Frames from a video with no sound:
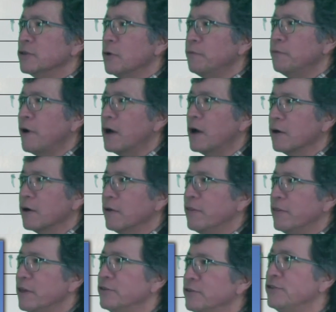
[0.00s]
so far
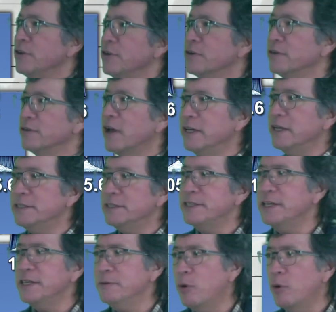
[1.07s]
this year,
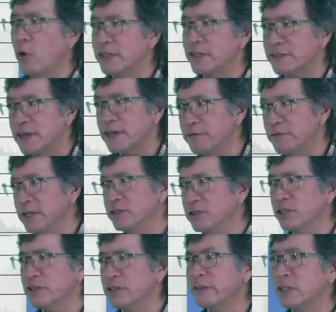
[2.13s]
19.7
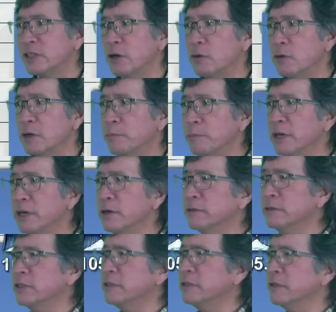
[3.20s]
inches of snow
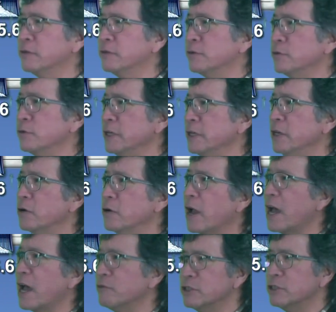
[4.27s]
compared to the 30
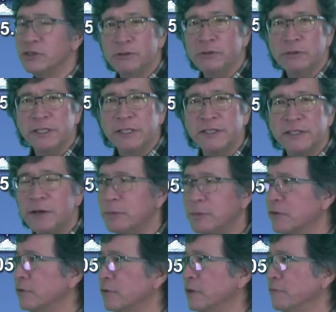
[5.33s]
year average through
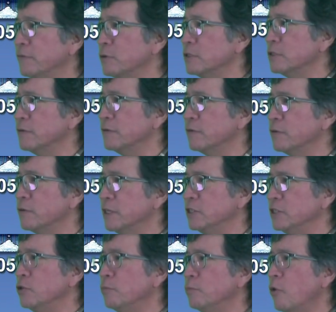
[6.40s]
December 31st of
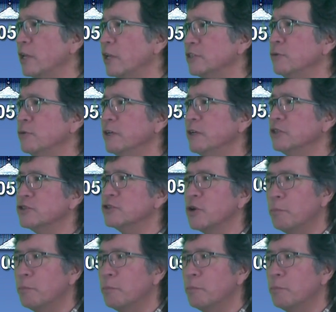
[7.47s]
32.2 inches.